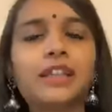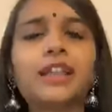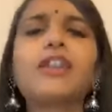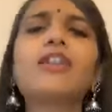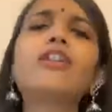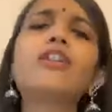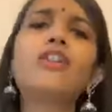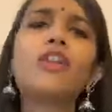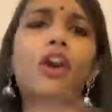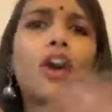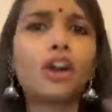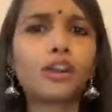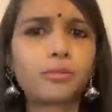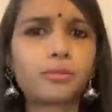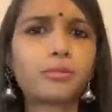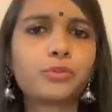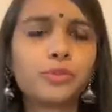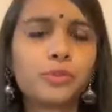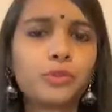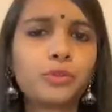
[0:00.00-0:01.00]
There are a
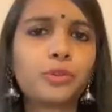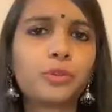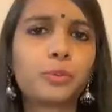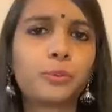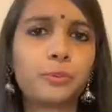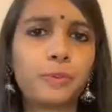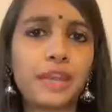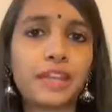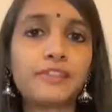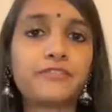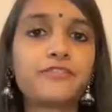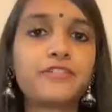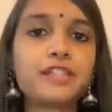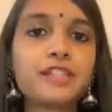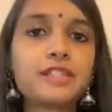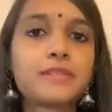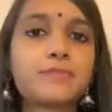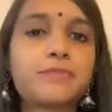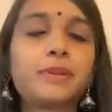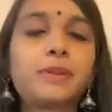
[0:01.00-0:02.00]
lot more
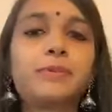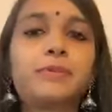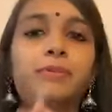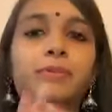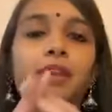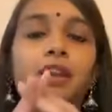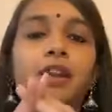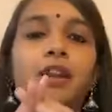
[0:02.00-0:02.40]
benefits, but